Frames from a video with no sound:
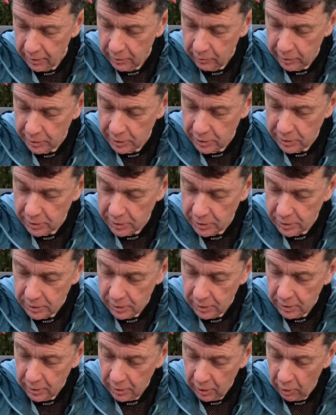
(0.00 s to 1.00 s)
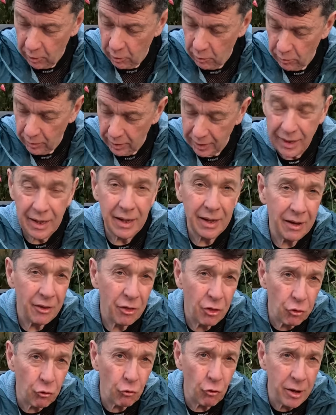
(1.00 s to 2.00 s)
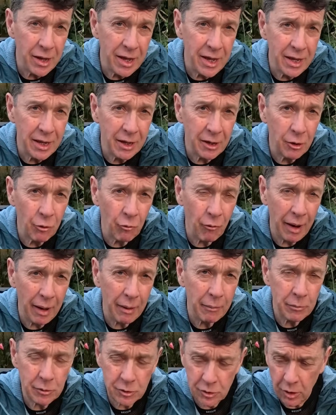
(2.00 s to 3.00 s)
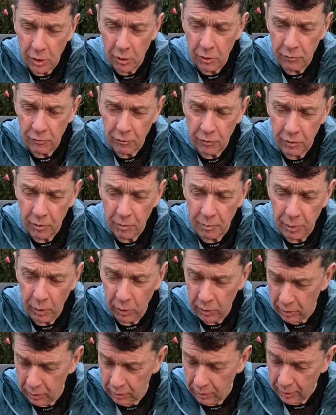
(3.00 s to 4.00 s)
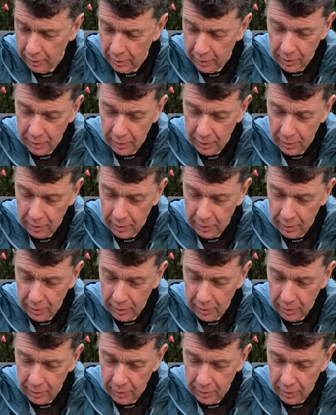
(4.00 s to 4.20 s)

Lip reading: which is only 3 grams over a boil,